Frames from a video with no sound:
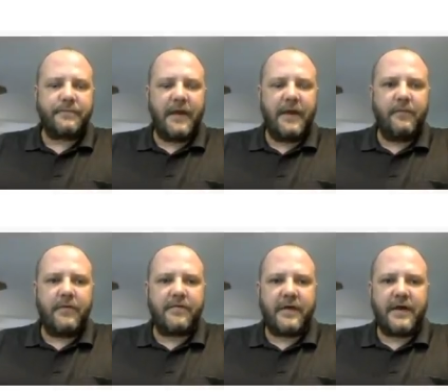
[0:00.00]
And
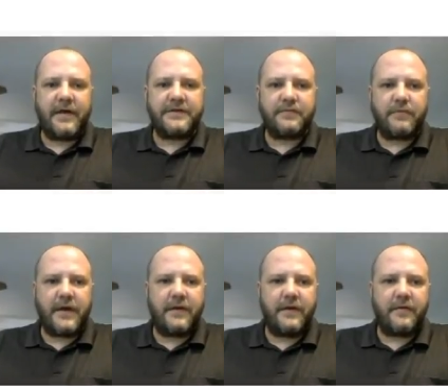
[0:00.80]
once again, I just
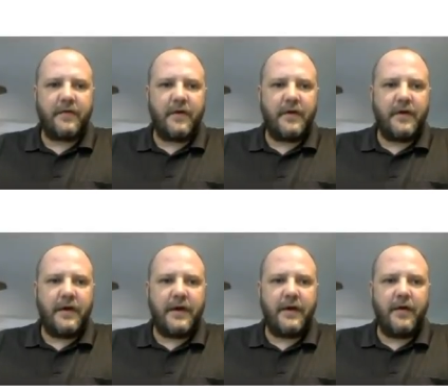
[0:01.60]
right-click
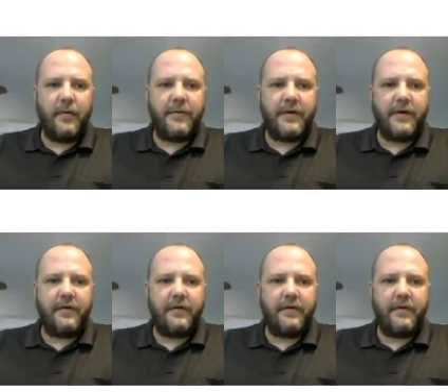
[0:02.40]
and open it in a